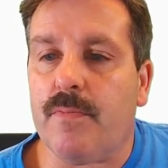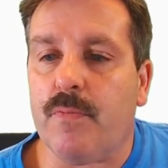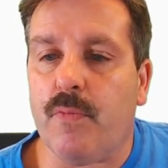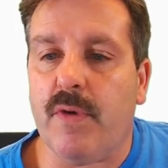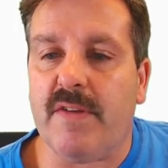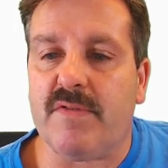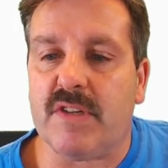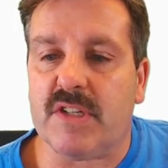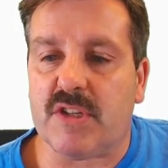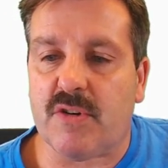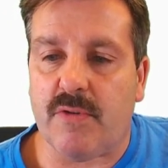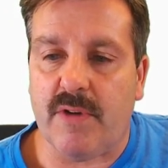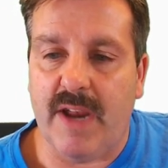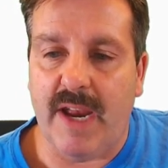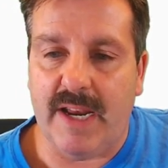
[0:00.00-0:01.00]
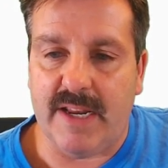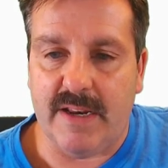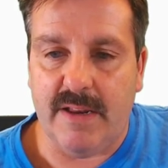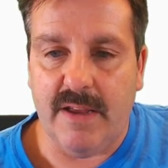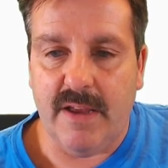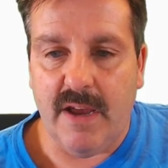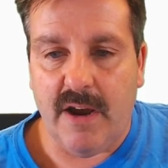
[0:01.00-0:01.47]
we have just
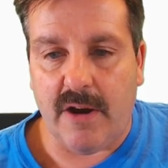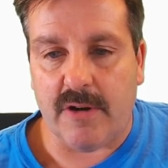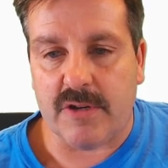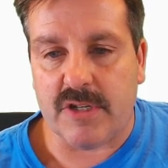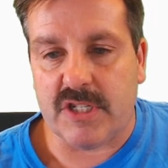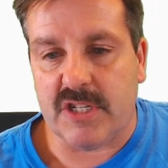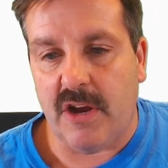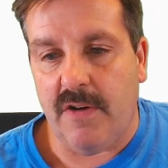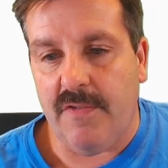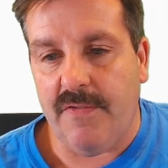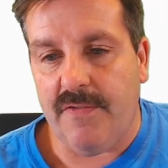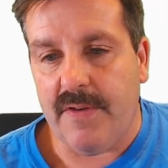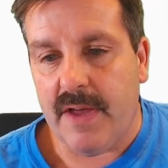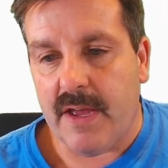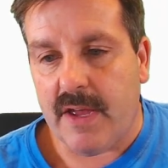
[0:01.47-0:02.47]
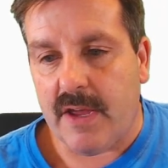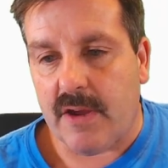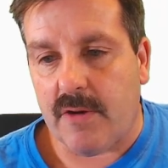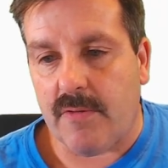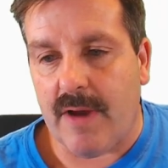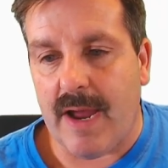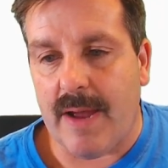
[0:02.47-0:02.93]
created our shelf.
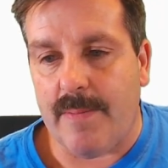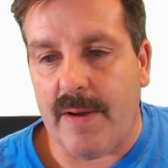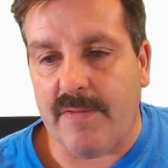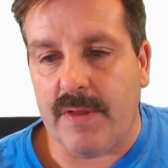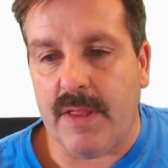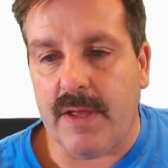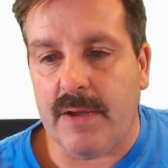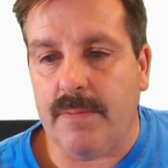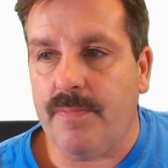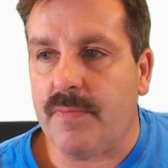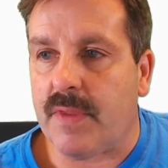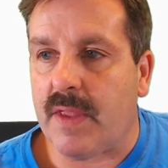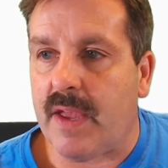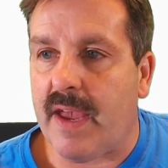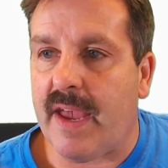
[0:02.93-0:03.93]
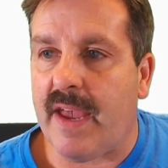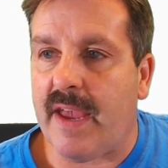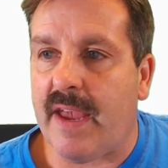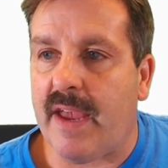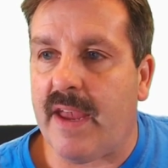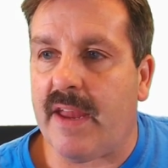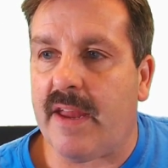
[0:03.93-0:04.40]
Grab everything
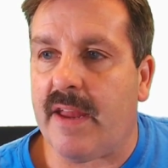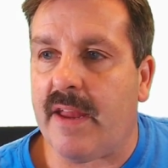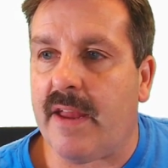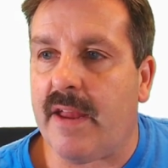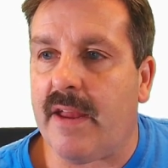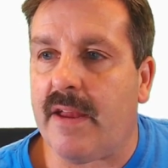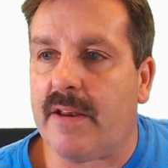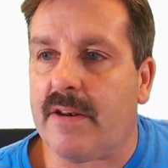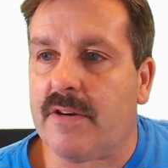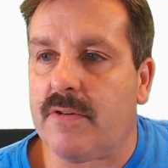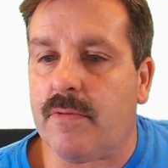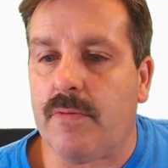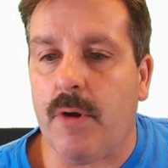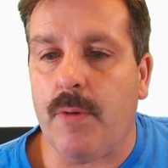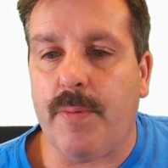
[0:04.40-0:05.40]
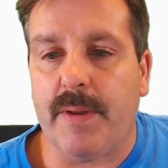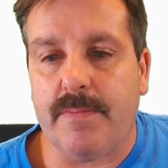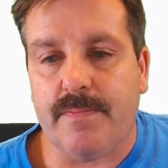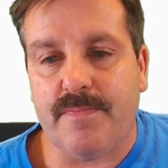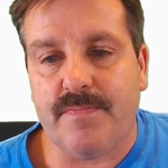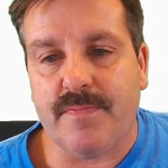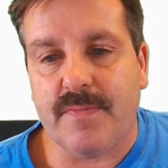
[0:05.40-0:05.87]
and group it.
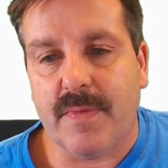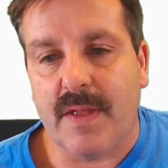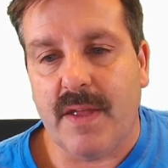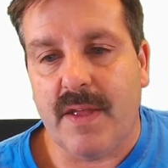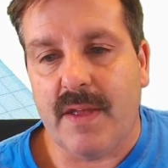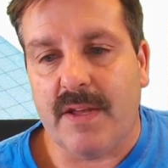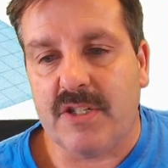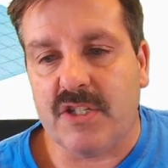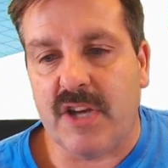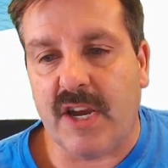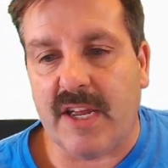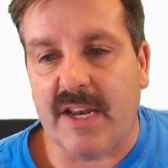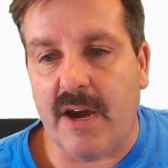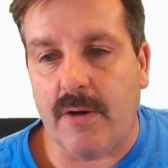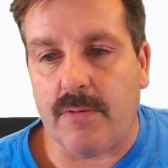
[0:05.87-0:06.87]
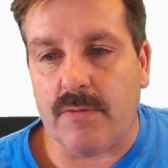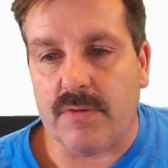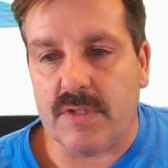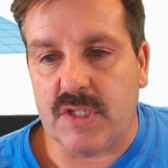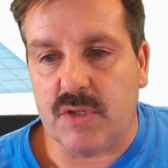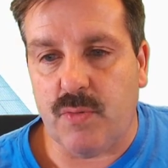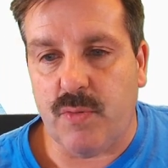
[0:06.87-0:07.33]
Check it out.
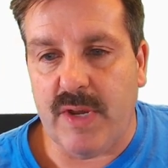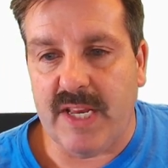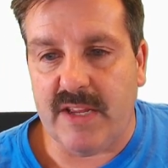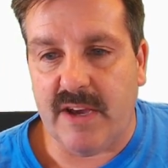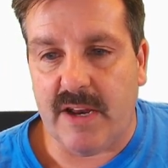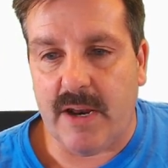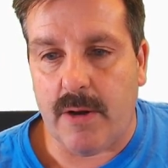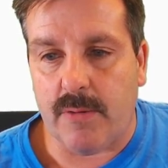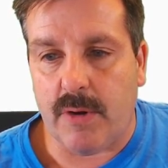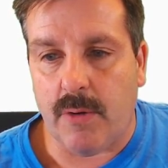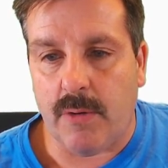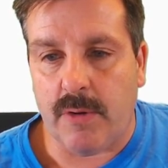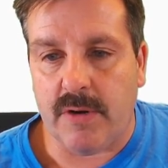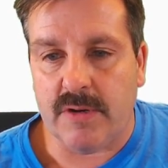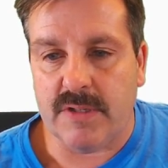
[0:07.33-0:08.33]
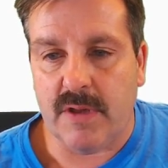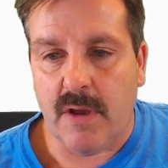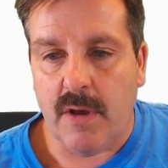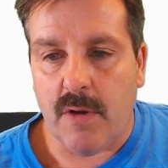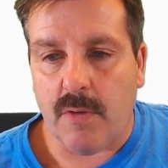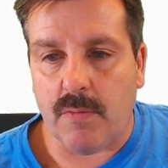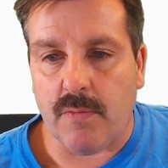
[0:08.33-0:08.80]
Sweet cutout corners,
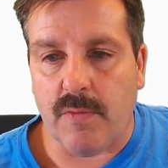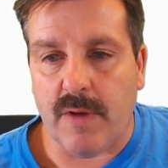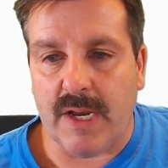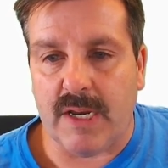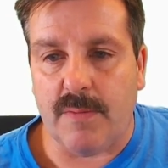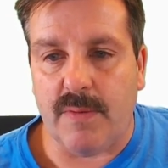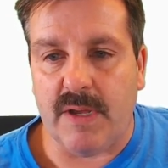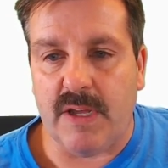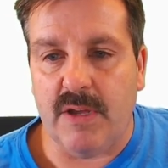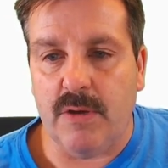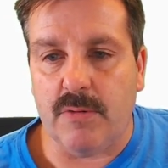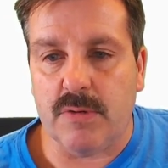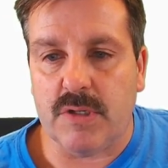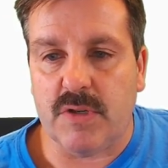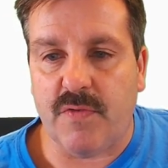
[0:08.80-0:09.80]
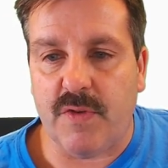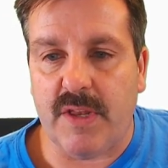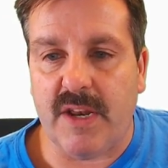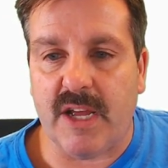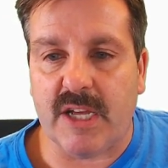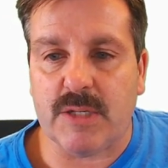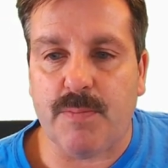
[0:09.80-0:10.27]
ready to be used for the
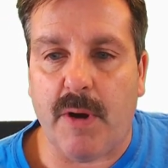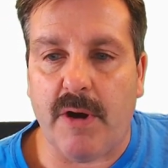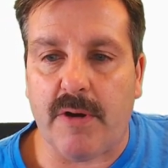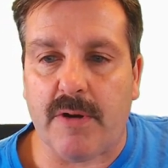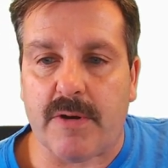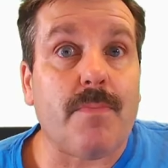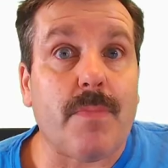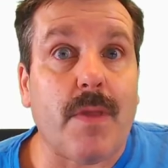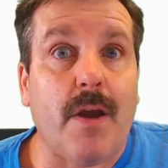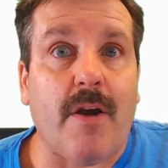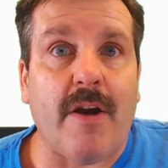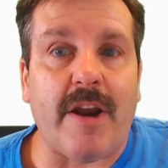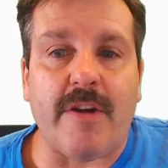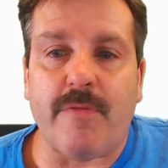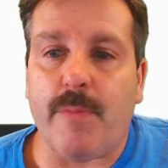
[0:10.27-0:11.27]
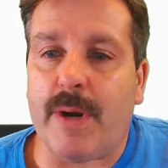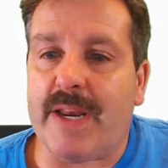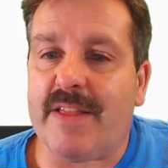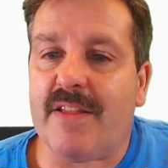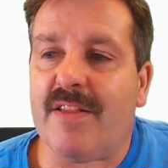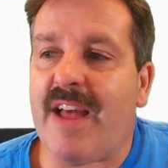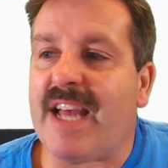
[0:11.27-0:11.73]
next part. Alright
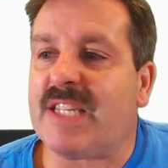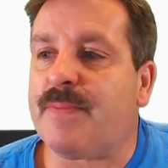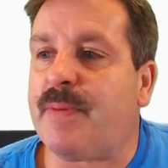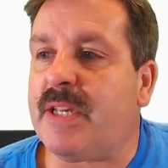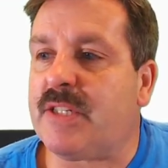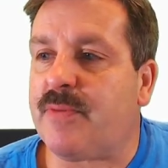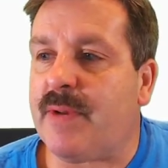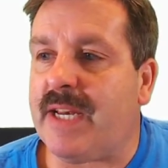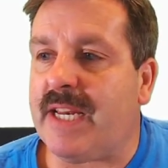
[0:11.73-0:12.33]
everybody, the last piece we